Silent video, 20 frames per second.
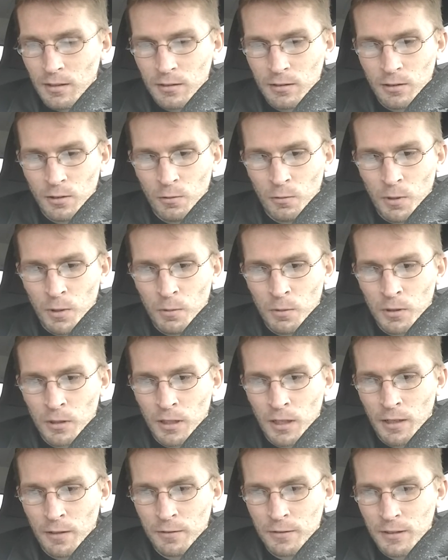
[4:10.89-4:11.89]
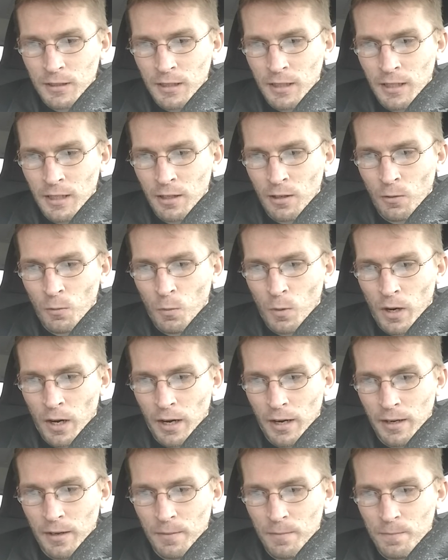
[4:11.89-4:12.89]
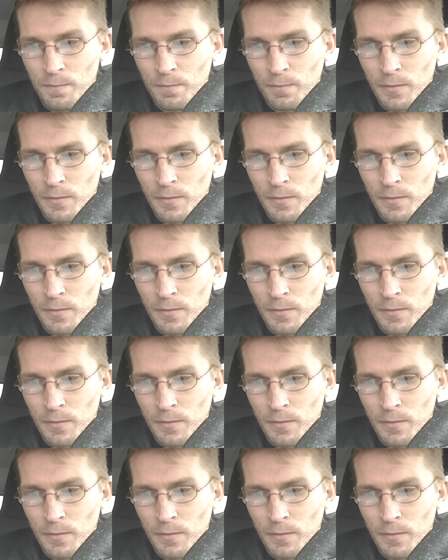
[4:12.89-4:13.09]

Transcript: so we would love to hear why